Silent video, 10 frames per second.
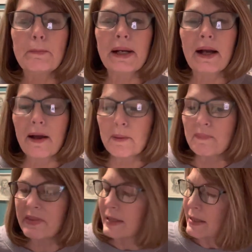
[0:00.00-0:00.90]
but I'm
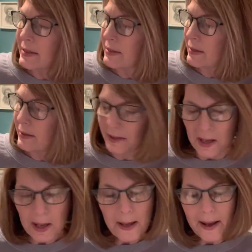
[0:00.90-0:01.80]
thinking
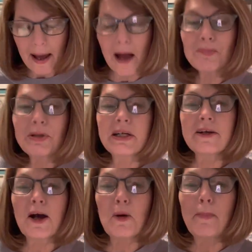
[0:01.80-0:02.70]
I'm going to
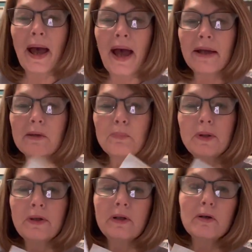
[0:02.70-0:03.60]
go back and
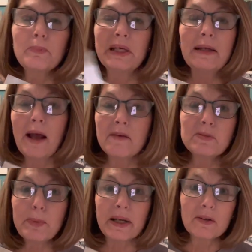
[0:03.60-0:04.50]
put them in
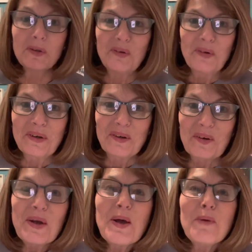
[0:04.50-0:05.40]
alphabetical order
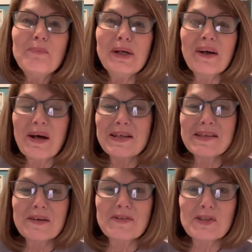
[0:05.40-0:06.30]
because
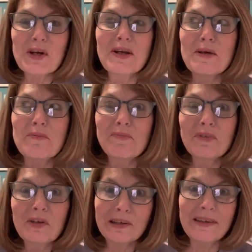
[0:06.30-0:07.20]
I've started
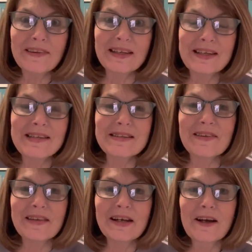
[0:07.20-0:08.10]
cooking these
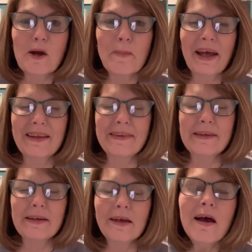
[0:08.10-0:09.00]
and then I go back and
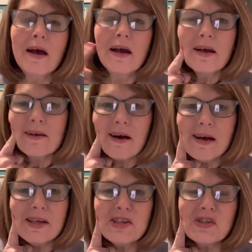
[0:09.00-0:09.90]
think,
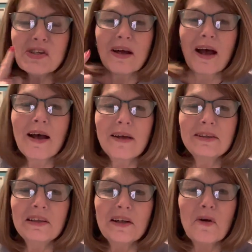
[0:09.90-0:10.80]
gosh,
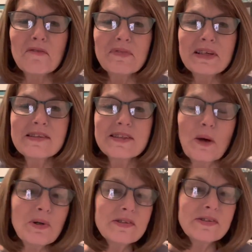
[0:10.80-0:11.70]
I fixed
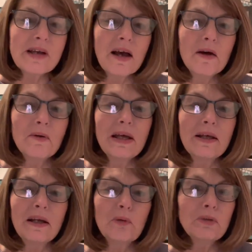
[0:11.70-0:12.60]
so-and-so
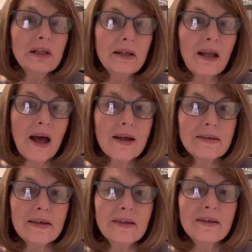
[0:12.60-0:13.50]
and I really like
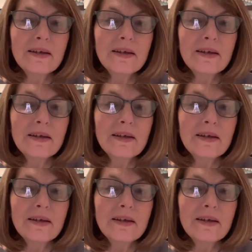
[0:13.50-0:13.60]
it.